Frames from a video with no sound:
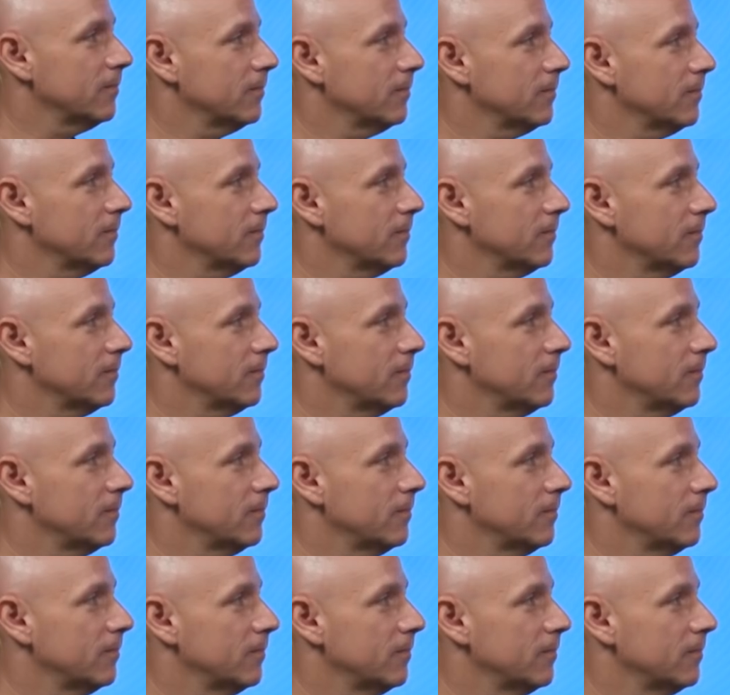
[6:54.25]

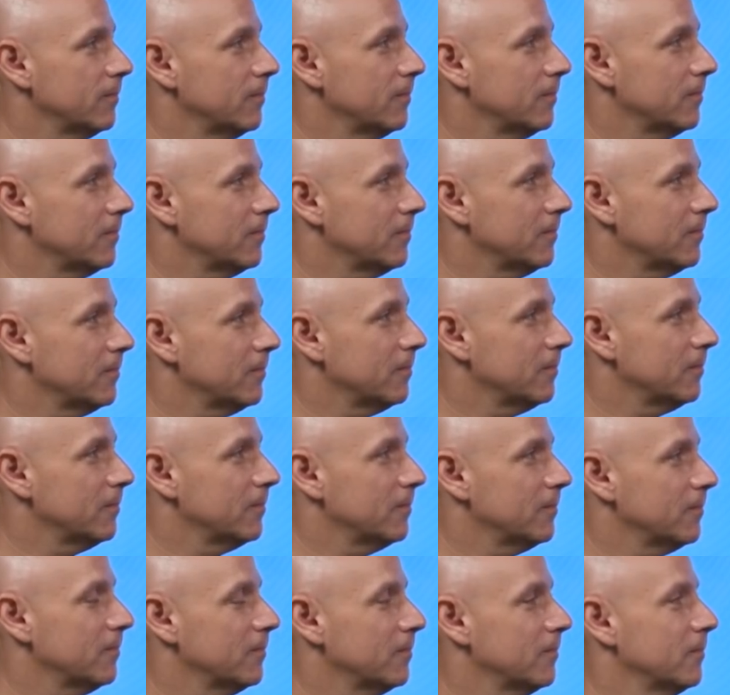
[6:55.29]

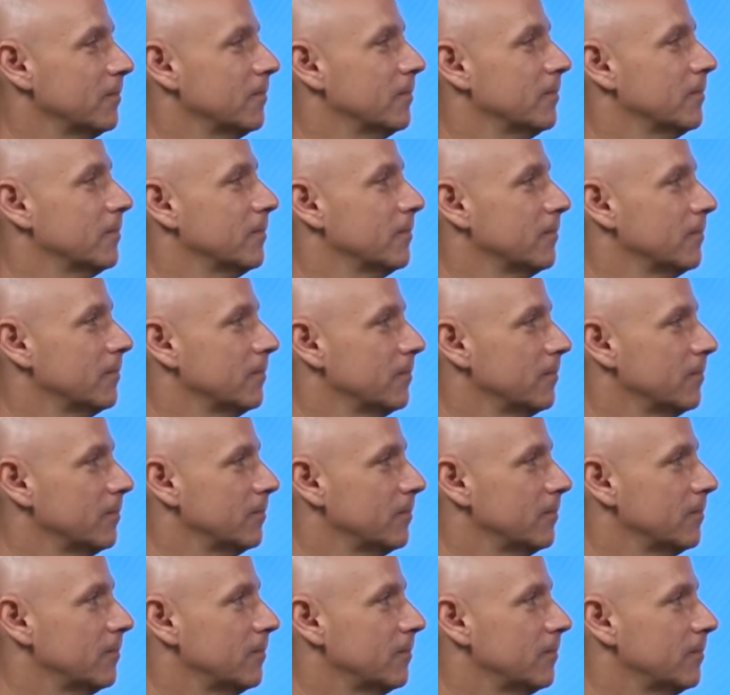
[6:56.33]

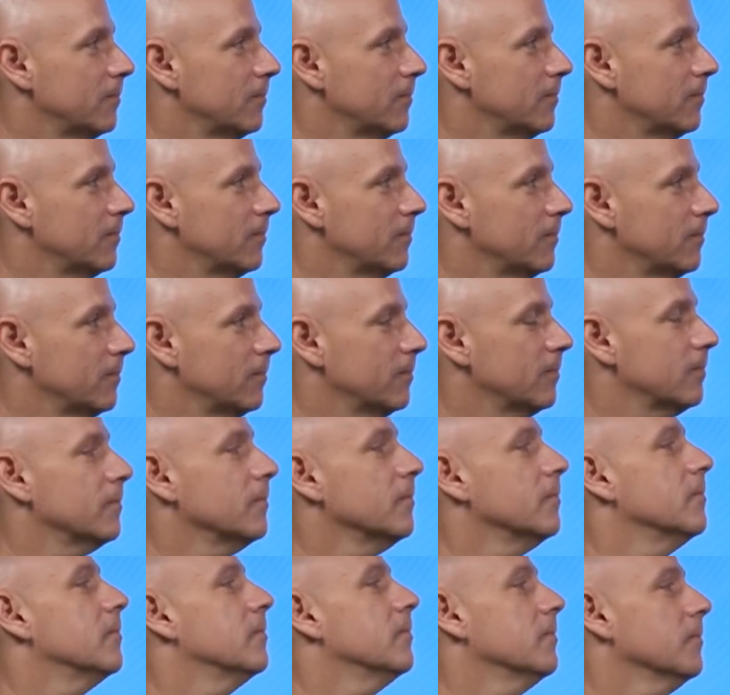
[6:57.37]

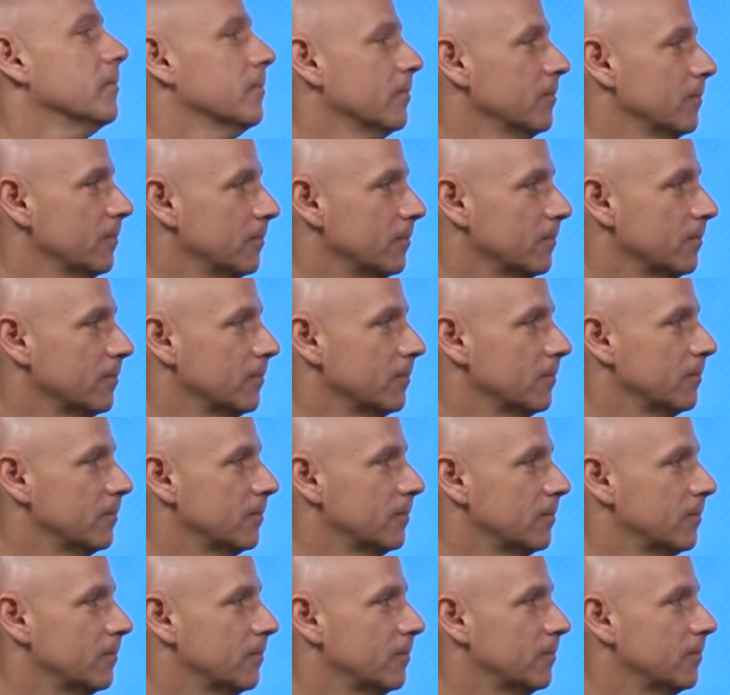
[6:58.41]

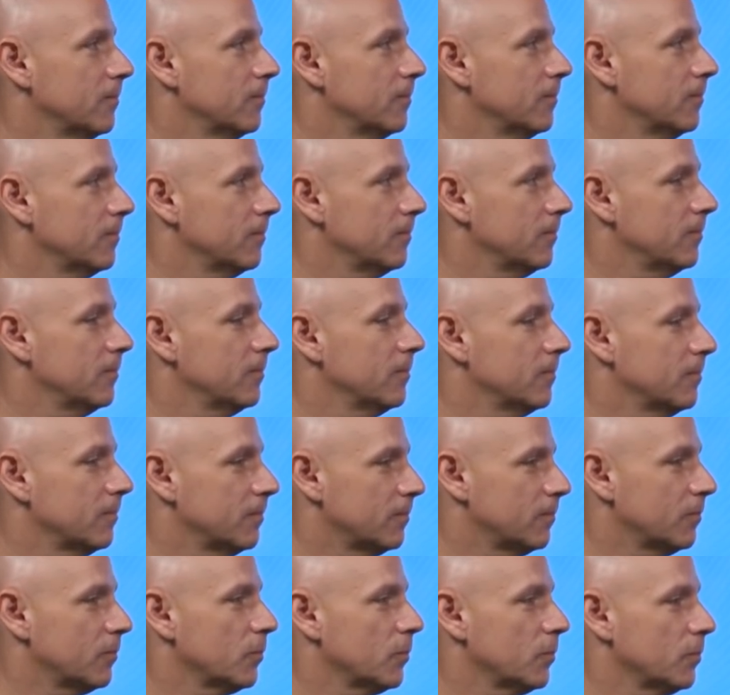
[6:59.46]

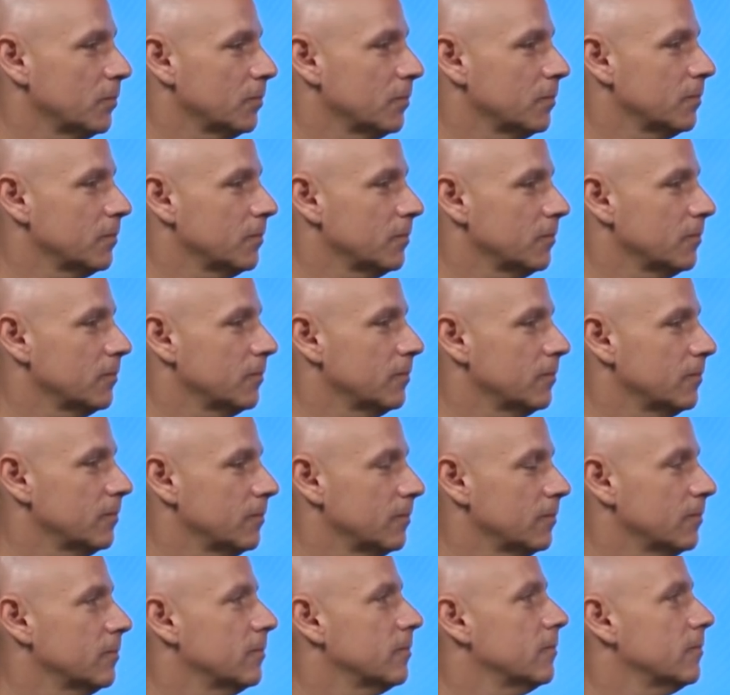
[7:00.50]
The person shown says nothing.